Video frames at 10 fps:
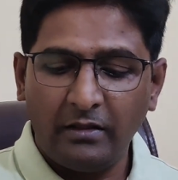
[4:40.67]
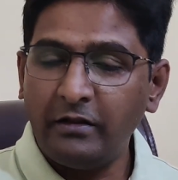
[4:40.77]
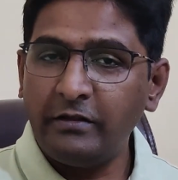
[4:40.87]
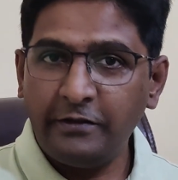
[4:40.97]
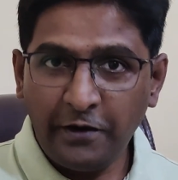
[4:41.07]

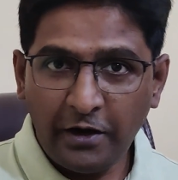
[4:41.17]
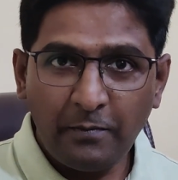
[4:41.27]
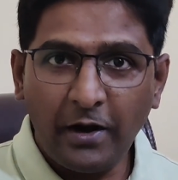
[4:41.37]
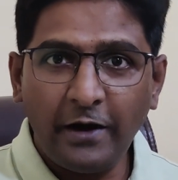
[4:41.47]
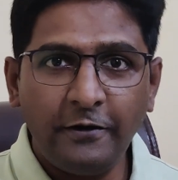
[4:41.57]
The third
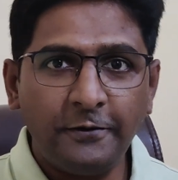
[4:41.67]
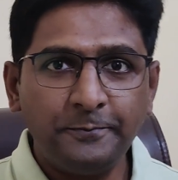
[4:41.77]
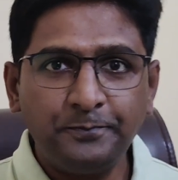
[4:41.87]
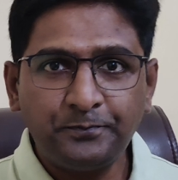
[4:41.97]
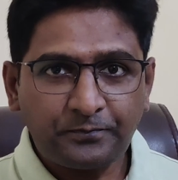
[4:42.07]
blunder,
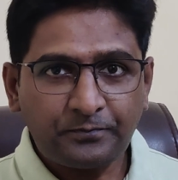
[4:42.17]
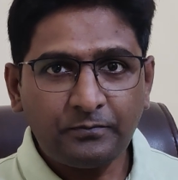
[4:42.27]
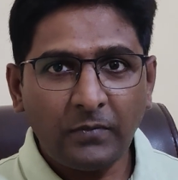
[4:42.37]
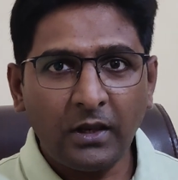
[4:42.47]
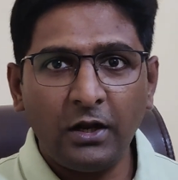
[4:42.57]

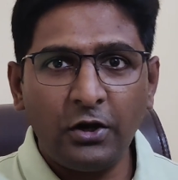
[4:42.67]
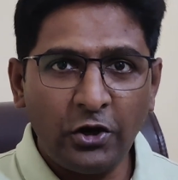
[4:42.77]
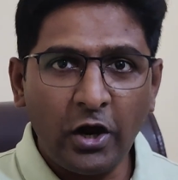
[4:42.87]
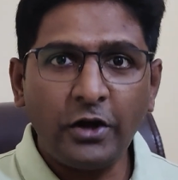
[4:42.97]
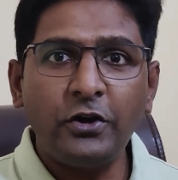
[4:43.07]

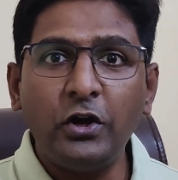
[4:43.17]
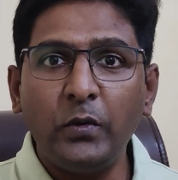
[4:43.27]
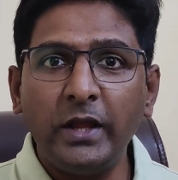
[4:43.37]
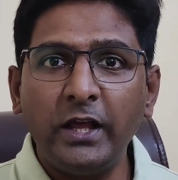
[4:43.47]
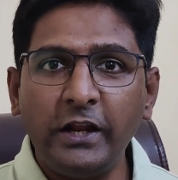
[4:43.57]
not
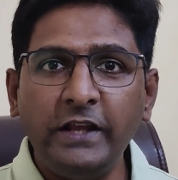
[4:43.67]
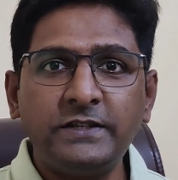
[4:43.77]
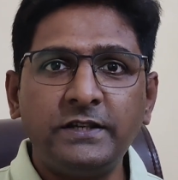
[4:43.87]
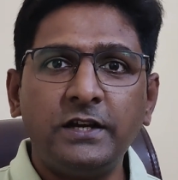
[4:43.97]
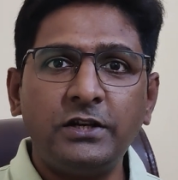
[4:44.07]
doing
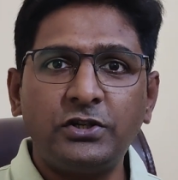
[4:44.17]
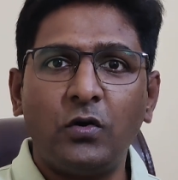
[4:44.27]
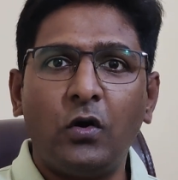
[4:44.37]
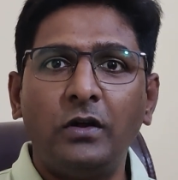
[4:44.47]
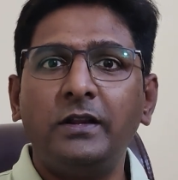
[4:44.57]
research
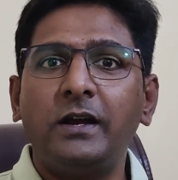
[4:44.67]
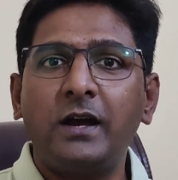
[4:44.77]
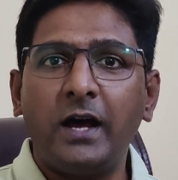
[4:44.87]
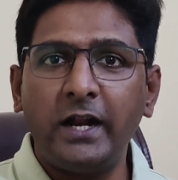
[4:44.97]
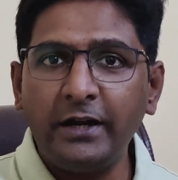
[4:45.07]
on the
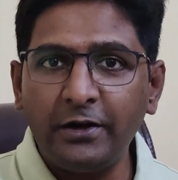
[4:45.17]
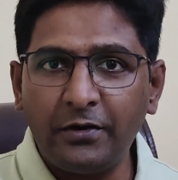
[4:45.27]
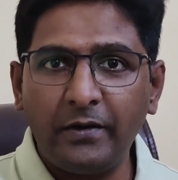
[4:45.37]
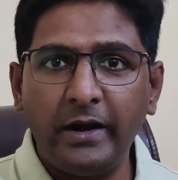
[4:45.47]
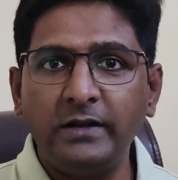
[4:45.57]
current
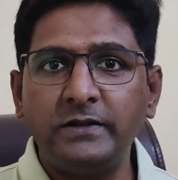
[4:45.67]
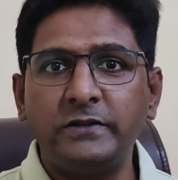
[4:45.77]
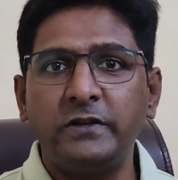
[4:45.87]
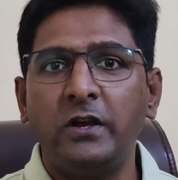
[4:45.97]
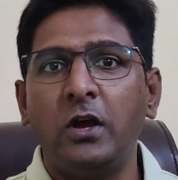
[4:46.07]
trends,
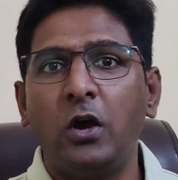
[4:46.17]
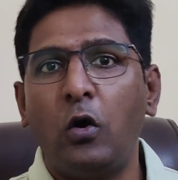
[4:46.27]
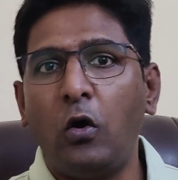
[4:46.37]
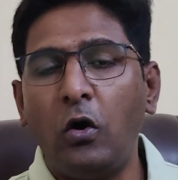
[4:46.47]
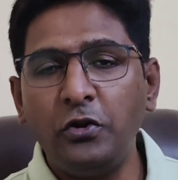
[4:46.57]

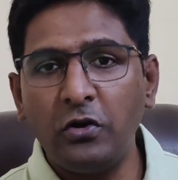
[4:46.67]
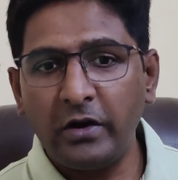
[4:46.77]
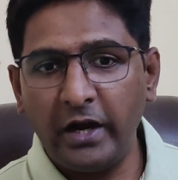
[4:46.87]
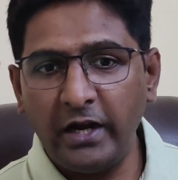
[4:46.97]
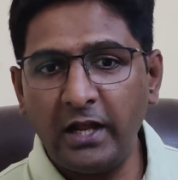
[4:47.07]
on
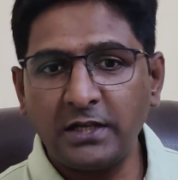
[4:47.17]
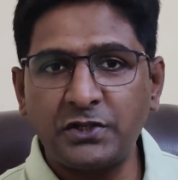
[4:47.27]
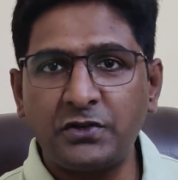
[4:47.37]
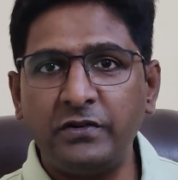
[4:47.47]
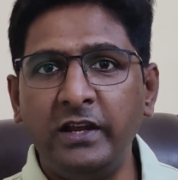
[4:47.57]
your
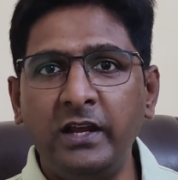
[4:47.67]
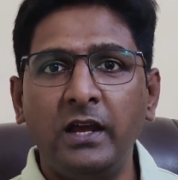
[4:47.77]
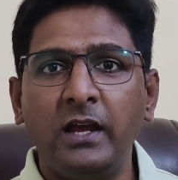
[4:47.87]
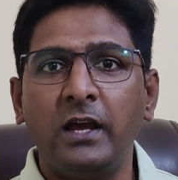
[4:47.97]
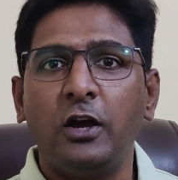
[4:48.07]
industry,
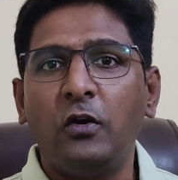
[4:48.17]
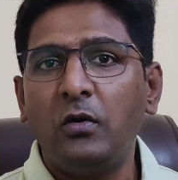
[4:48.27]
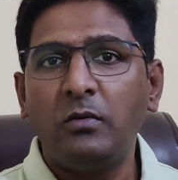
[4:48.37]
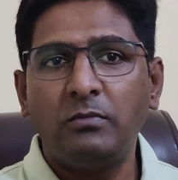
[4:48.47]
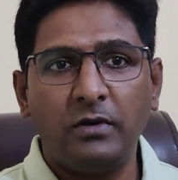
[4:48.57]

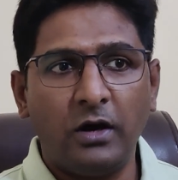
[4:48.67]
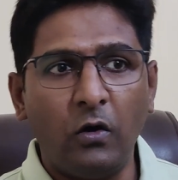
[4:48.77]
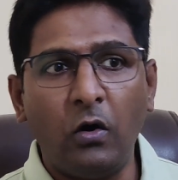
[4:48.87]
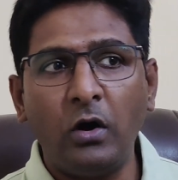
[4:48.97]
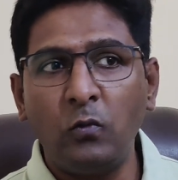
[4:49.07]

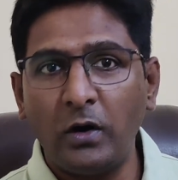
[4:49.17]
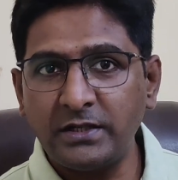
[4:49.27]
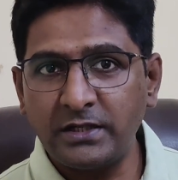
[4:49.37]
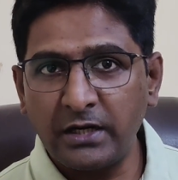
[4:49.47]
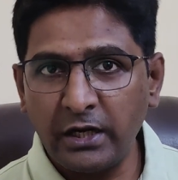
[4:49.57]
on
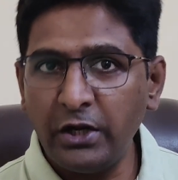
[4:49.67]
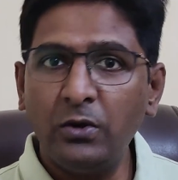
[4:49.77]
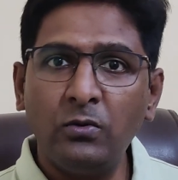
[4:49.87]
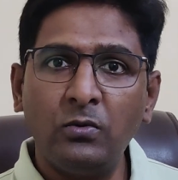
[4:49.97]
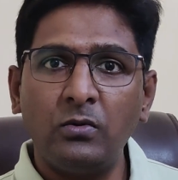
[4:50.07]
what's
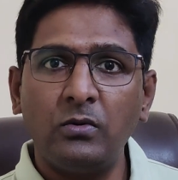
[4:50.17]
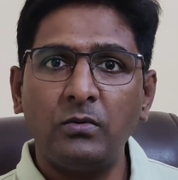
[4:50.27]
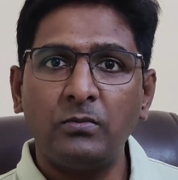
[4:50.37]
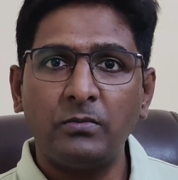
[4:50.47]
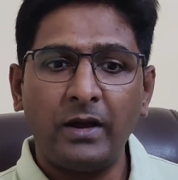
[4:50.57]
new,
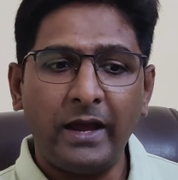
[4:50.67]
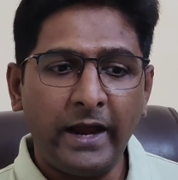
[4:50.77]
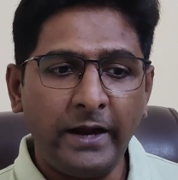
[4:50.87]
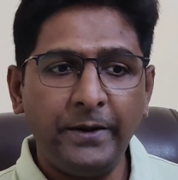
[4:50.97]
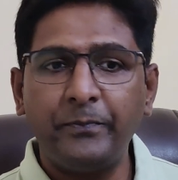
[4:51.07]

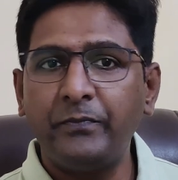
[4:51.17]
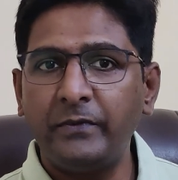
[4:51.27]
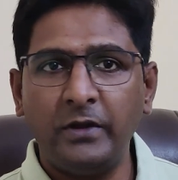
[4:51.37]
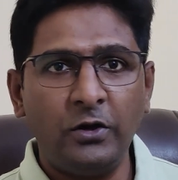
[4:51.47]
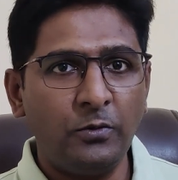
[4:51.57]
and
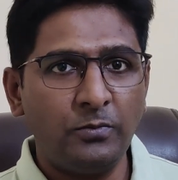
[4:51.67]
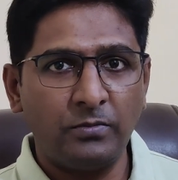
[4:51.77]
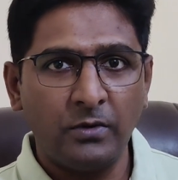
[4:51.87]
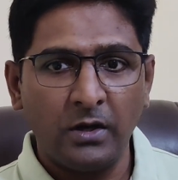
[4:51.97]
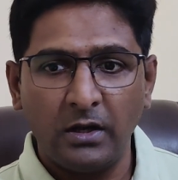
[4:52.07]

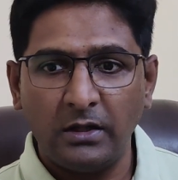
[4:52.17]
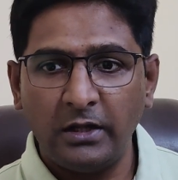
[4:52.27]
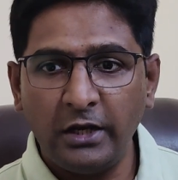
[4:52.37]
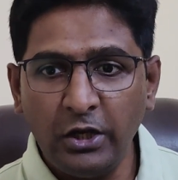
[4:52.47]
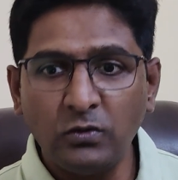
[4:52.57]

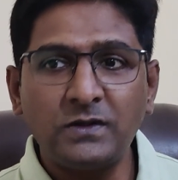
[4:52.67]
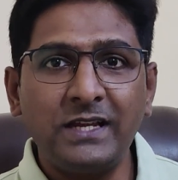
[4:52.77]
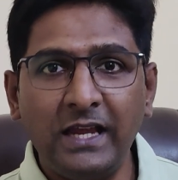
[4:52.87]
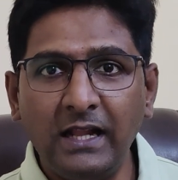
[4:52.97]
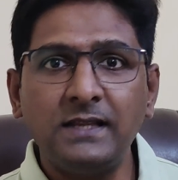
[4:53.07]
the new
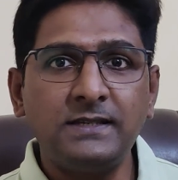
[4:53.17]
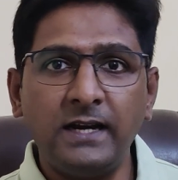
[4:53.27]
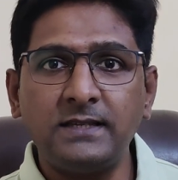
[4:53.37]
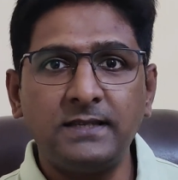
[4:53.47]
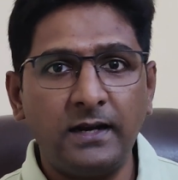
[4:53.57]
skill
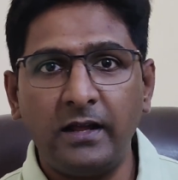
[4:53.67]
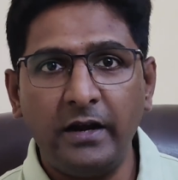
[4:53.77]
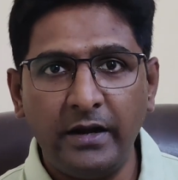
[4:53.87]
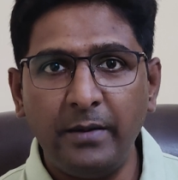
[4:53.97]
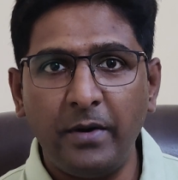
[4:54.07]
sets that are
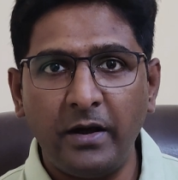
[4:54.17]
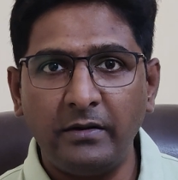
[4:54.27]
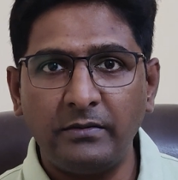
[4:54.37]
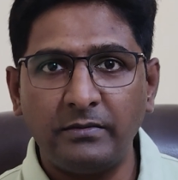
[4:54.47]
in demand,